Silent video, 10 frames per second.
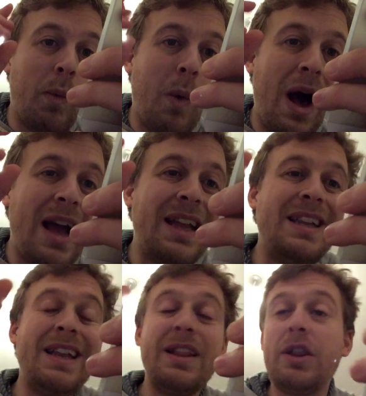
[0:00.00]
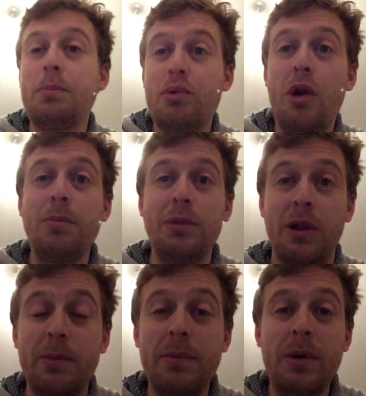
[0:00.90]
why did the
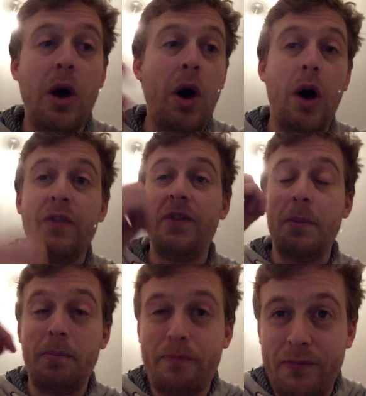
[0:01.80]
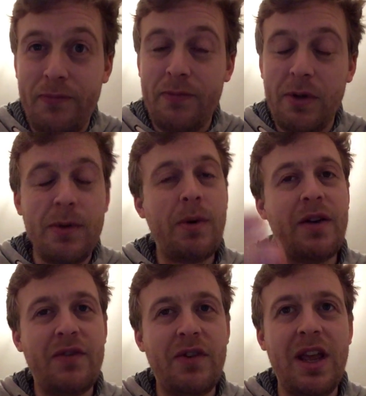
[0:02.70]
problem of
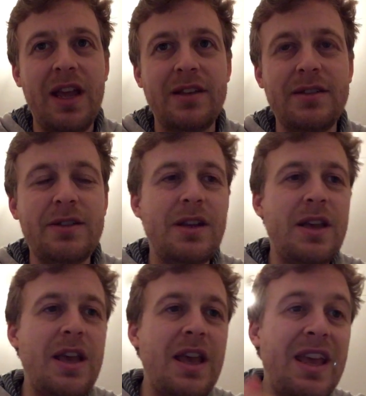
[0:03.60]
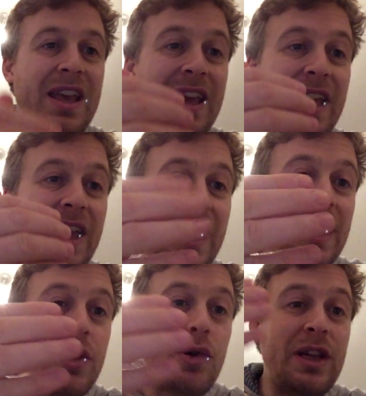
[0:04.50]
whatever it is
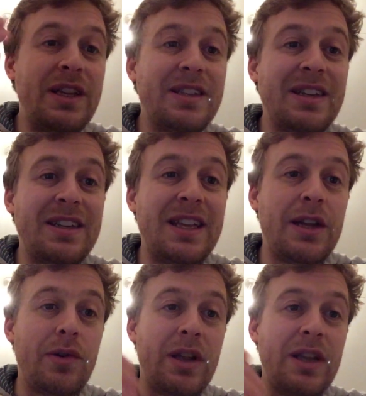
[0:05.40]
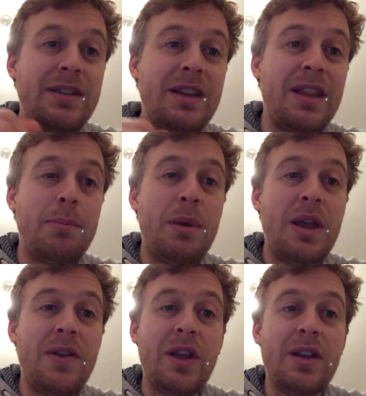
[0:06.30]
increase and decrease in the
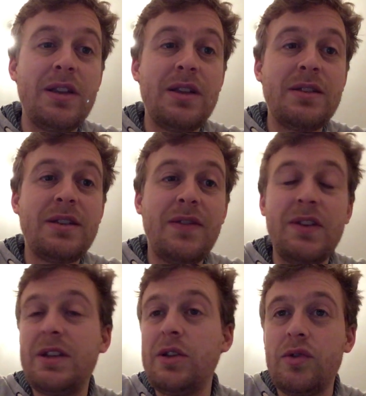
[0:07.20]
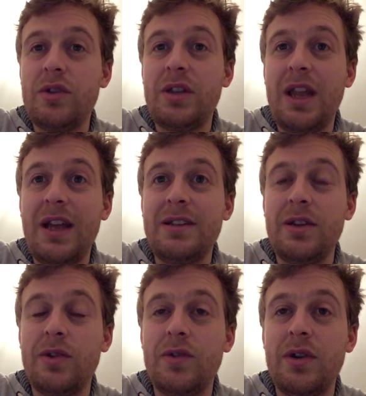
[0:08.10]
period 1700 to
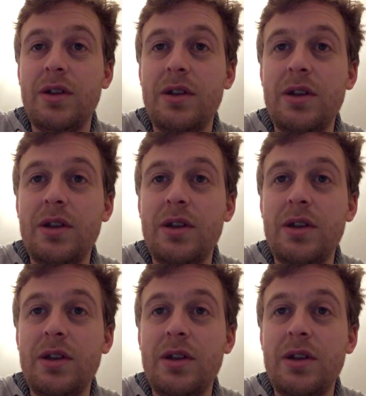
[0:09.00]
1900.